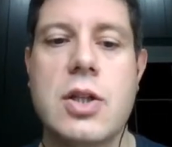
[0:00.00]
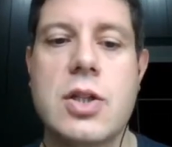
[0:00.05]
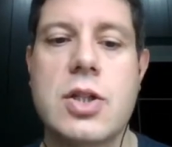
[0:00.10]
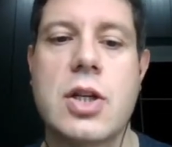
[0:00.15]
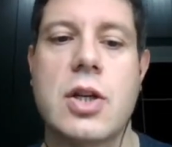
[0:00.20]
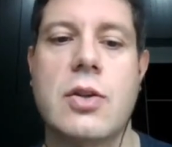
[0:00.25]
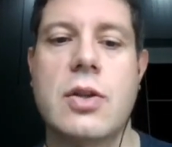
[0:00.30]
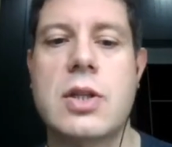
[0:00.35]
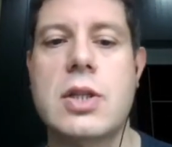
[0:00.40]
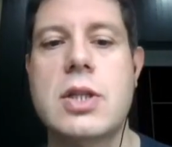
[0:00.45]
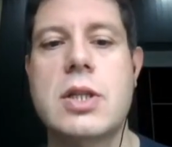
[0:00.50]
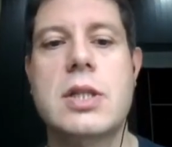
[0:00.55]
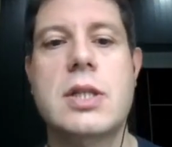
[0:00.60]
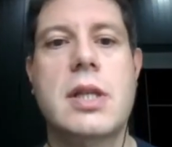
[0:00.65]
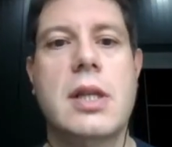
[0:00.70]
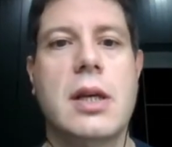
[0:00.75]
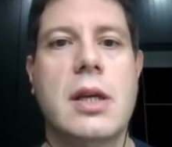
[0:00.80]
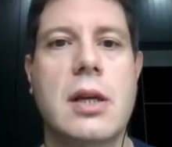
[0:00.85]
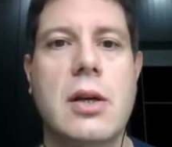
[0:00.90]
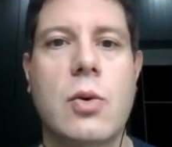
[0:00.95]
So this is
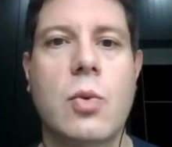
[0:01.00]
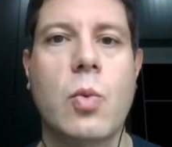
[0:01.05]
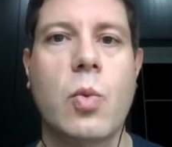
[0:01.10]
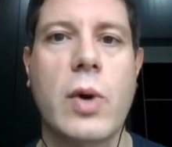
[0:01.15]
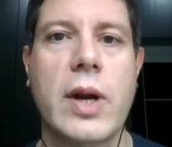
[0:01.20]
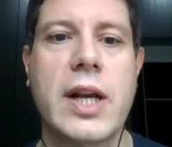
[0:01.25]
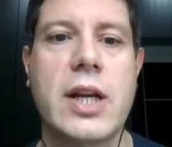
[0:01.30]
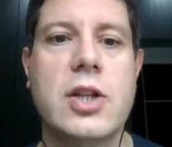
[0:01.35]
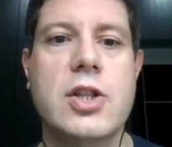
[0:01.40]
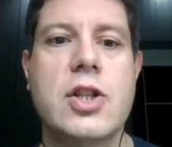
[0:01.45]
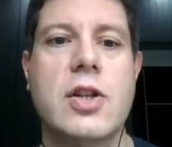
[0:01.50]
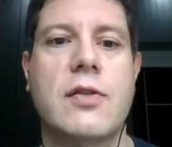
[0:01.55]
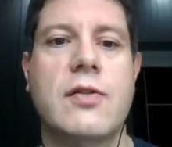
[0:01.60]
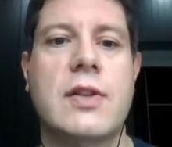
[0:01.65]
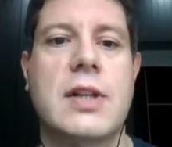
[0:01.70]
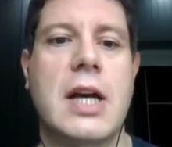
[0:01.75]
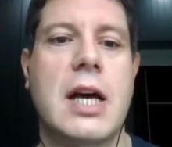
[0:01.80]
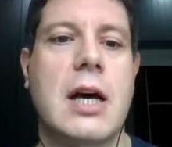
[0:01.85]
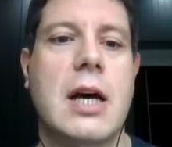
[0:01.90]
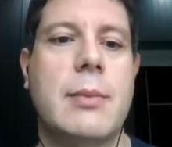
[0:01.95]
the range of
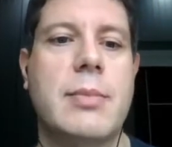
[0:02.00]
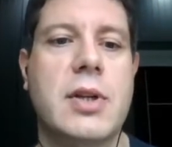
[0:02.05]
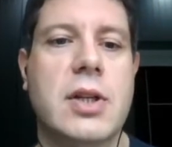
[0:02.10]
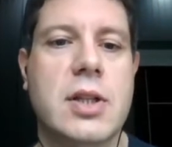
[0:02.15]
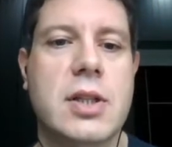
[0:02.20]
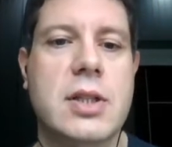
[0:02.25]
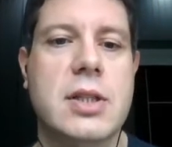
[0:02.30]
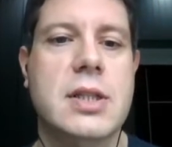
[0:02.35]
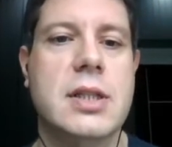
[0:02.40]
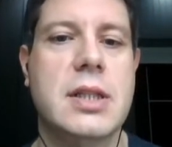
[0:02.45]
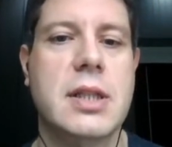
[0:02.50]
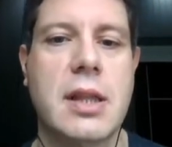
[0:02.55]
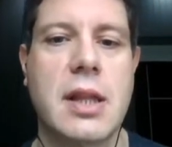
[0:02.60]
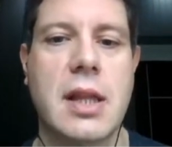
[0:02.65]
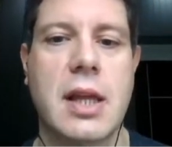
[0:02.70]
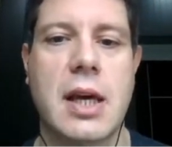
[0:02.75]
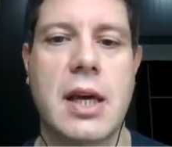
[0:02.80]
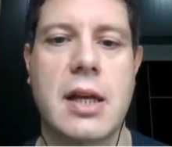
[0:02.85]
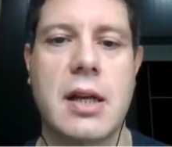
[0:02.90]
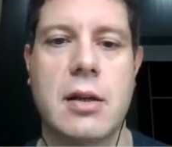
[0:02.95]
topics
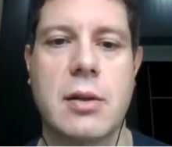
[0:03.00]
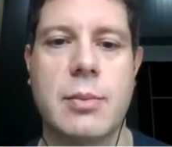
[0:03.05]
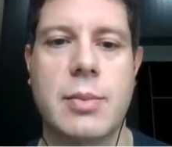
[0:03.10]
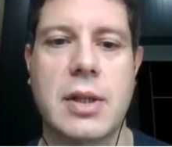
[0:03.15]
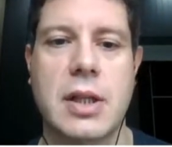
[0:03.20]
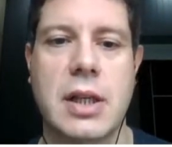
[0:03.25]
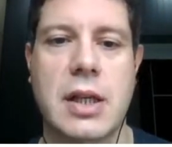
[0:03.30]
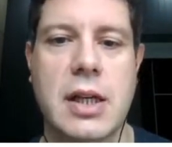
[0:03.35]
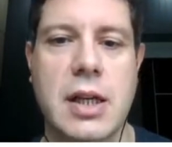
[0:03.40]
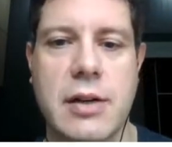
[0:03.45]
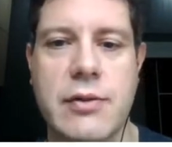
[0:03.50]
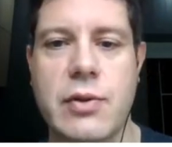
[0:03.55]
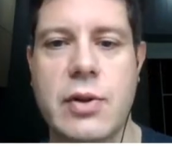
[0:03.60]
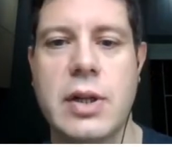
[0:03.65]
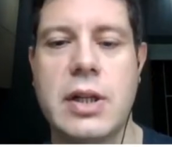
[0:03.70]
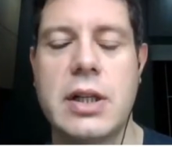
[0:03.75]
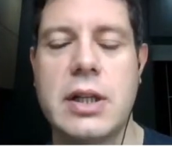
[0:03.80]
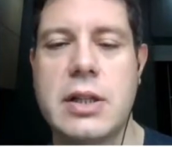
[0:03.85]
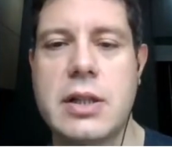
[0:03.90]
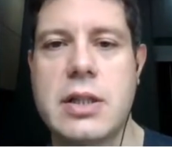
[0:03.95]
that I'll be
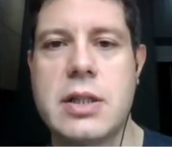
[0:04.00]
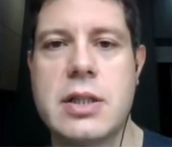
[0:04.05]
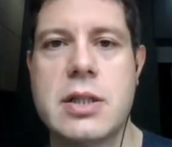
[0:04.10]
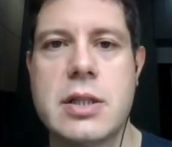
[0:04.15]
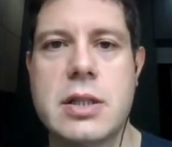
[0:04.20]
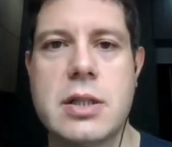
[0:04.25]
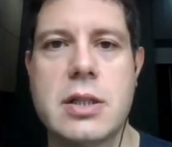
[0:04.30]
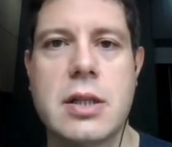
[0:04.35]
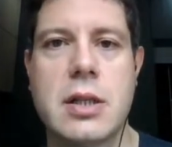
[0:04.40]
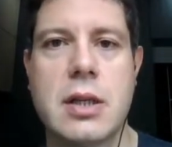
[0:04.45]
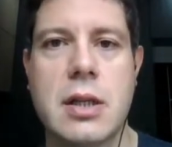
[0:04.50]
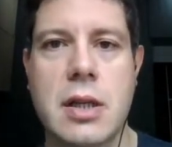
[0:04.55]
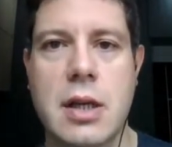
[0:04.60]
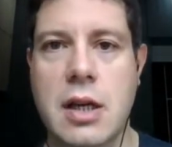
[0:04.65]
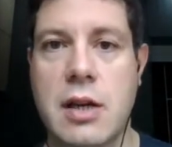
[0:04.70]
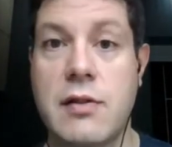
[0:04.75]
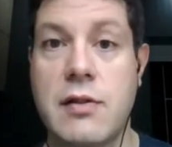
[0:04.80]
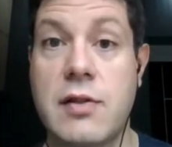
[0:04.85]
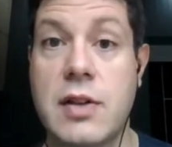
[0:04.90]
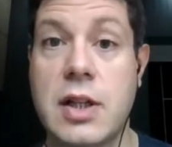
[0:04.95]
covering in this
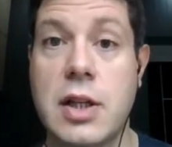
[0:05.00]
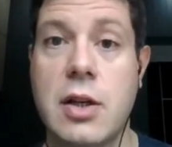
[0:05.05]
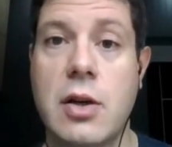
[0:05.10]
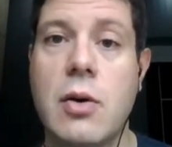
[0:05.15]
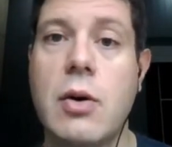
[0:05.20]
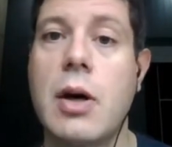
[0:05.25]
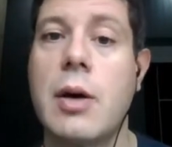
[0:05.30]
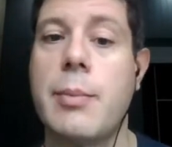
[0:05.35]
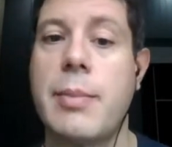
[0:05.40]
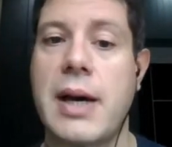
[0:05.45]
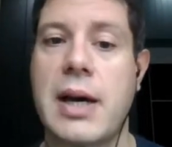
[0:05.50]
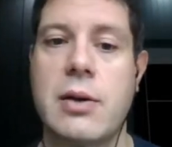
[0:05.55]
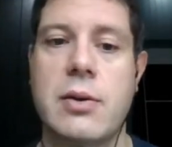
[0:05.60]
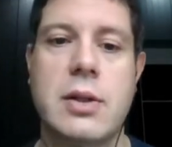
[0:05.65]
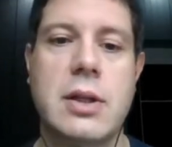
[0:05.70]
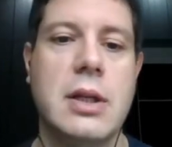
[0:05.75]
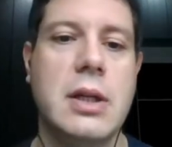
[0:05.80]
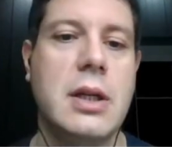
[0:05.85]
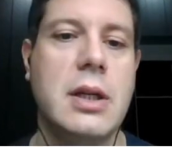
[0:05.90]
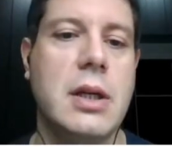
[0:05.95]
uh, video about
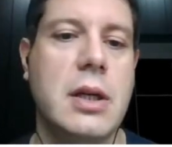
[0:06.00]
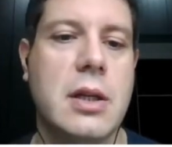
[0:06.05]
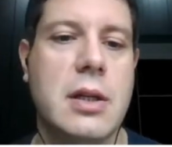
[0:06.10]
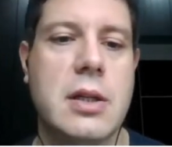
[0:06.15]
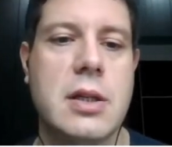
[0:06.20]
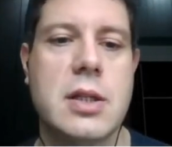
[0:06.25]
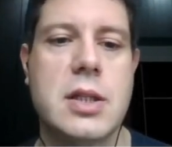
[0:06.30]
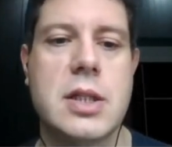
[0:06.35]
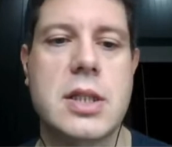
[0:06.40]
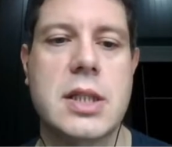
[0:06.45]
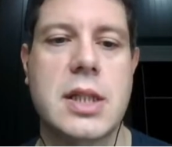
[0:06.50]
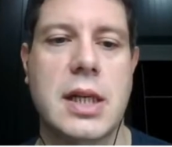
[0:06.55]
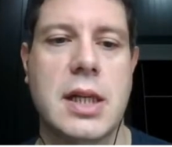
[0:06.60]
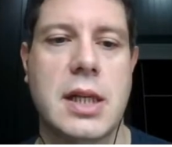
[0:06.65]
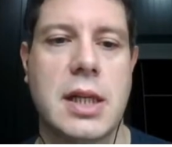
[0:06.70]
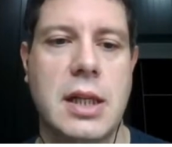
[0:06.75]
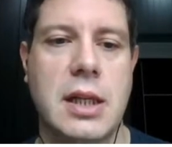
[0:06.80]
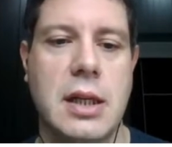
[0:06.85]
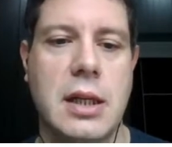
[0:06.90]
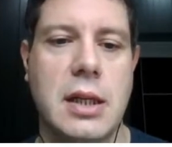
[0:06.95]
the
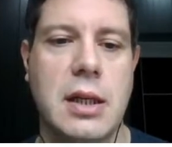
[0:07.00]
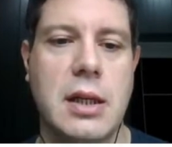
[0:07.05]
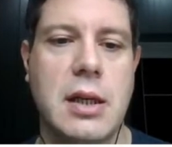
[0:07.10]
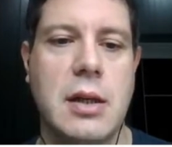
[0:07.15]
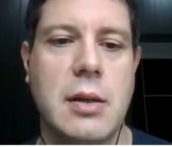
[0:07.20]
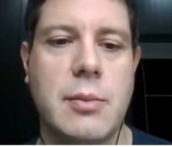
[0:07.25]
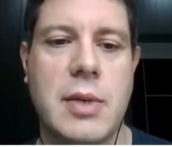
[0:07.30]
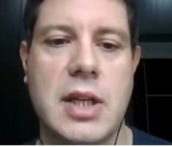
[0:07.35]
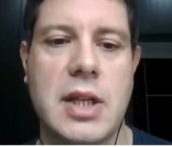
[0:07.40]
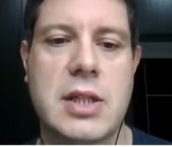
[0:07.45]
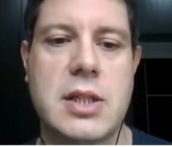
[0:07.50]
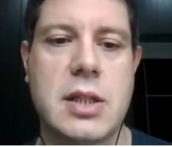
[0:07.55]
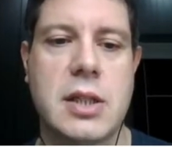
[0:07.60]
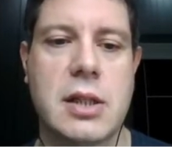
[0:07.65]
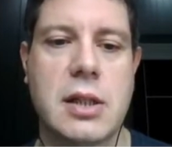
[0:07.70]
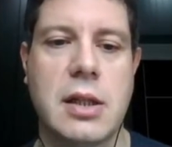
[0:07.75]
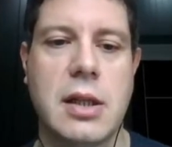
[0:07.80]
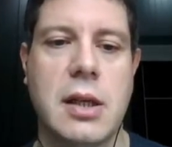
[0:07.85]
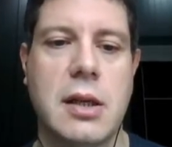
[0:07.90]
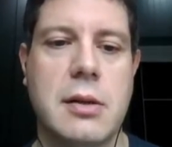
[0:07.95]
study.
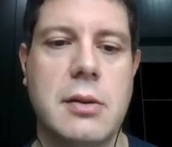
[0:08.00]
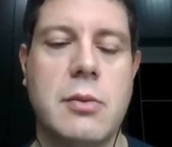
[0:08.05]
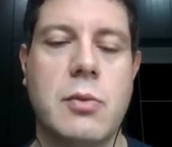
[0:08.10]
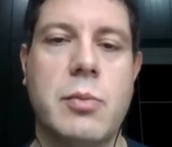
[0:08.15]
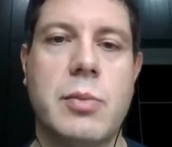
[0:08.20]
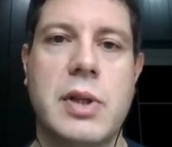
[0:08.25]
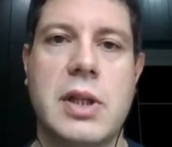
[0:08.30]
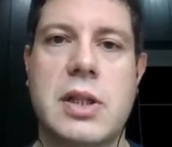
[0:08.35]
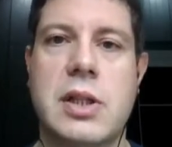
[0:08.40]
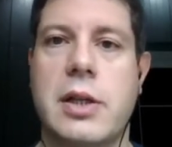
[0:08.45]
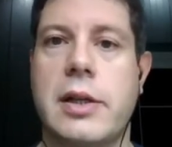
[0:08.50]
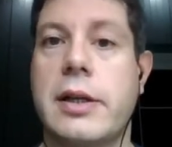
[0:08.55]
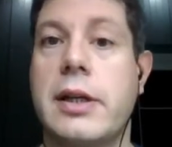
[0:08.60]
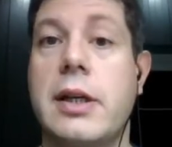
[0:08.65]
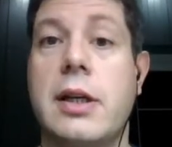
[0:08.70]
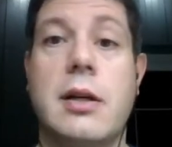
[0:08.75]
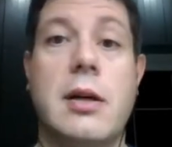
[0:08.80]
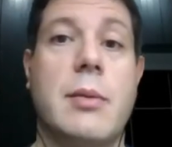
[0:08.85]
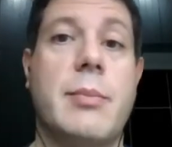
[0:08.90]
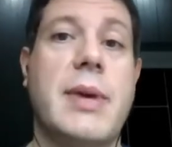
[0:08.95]
Basically, we'll be
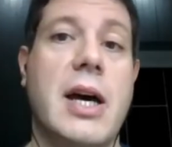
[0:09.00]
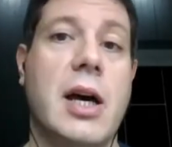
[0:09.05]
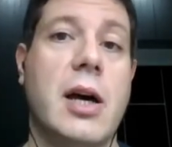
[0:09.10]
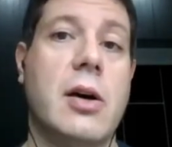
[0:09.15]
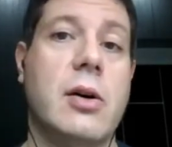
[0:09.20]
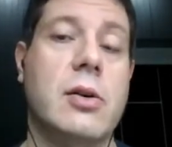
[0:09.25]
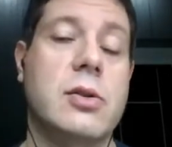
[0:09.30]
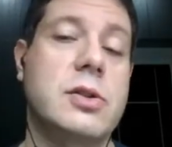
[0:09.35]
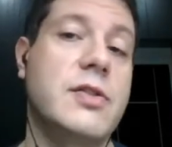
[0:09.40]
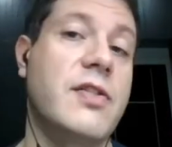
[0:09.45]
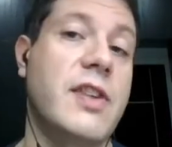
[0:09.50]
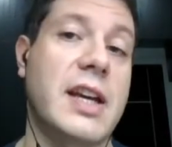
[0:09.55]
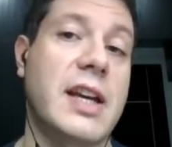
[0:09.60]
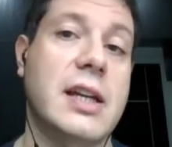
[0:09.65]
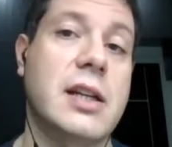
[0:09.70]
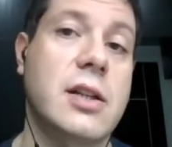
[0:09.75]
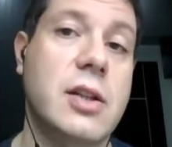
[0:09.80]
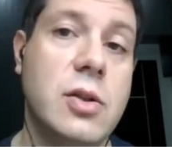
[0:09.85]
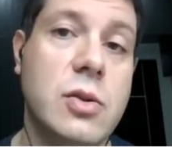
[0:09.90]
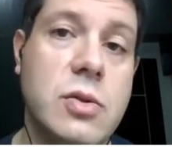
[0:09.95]
talking about
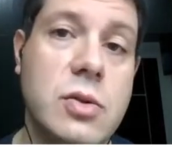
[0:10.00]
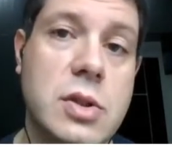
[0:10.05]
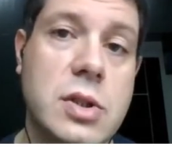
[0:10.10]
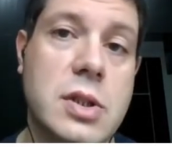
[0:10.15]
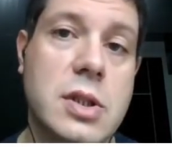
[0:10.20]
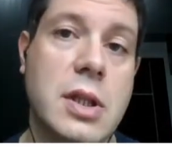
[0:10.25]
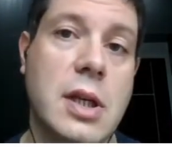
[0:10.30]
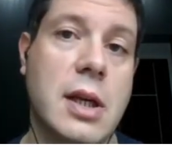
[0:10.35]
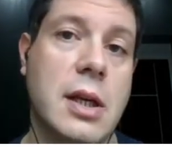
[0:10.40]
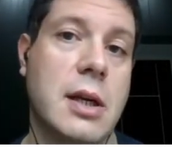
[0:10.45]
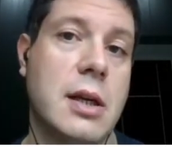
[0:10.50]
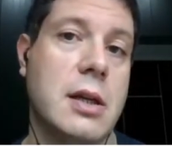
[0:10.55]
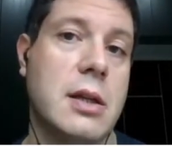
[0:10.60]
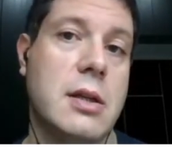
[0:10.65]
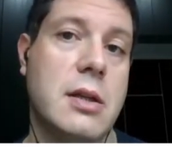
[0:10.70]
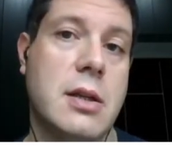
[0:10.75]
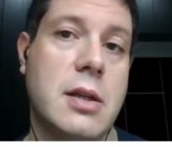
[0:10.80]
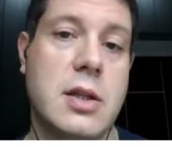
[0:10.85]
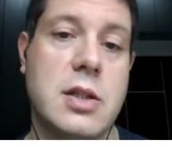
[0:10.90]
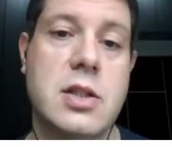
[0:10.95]
fake news
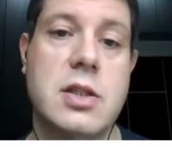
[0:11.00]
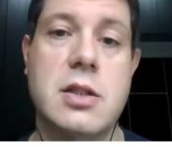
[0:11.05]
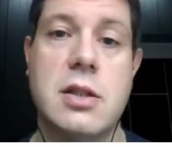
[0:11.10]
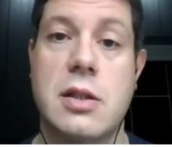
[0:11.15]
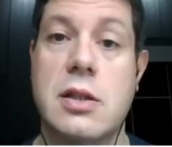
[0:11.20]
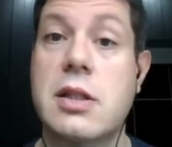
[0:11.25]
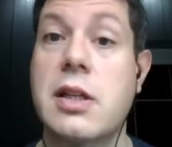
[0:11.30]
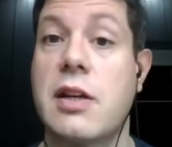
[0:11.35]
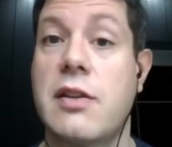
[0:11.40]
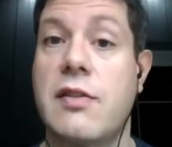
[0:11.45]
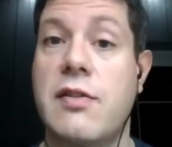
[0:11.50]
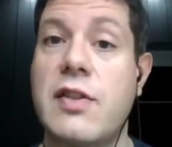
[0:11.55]
and this, this kind of